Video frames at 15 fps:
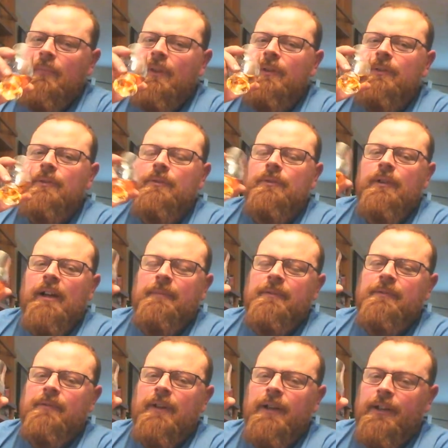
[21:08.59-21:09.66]
So happy
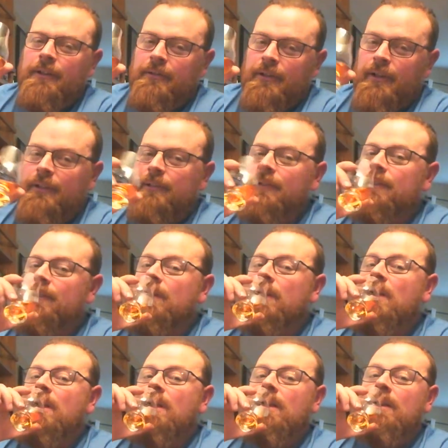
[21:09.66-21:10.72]
Friday, you guys.
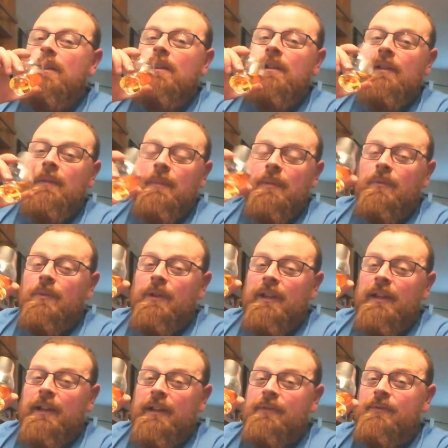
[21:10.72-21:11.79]
been one
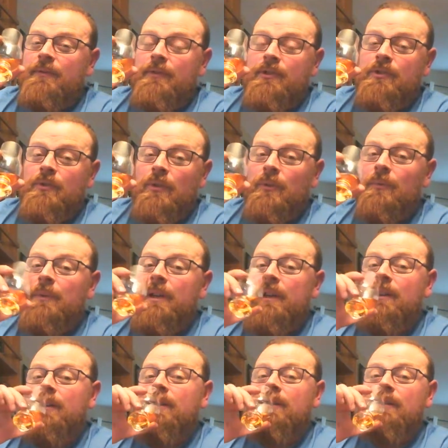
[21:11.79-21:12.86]
heck of a short
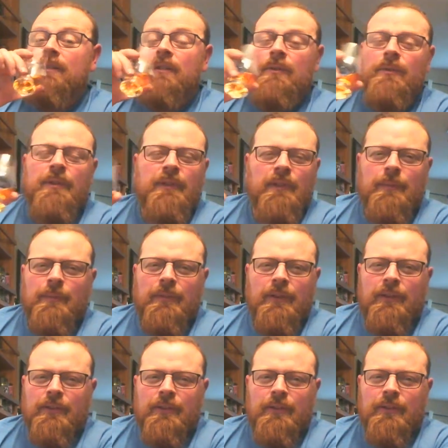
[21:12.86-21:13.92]
week. It always seems
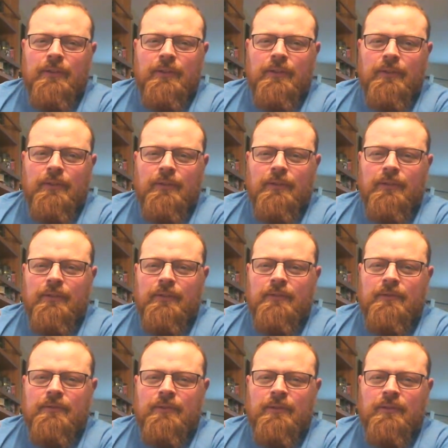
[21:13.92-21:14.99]
like
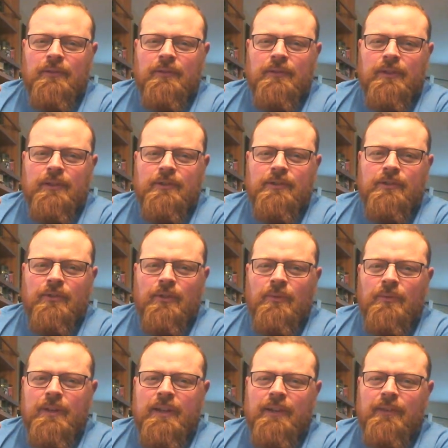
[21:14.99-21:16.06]
the short
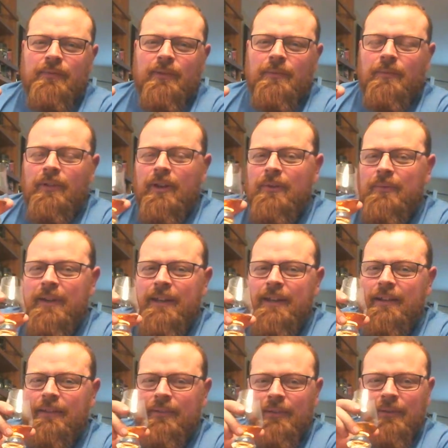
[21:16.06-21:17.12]
weeks from long
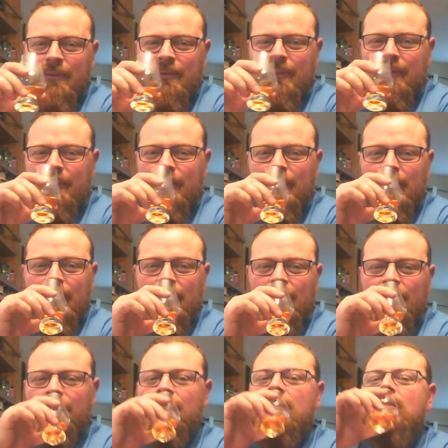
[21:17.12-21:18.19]
weekends are always the longest.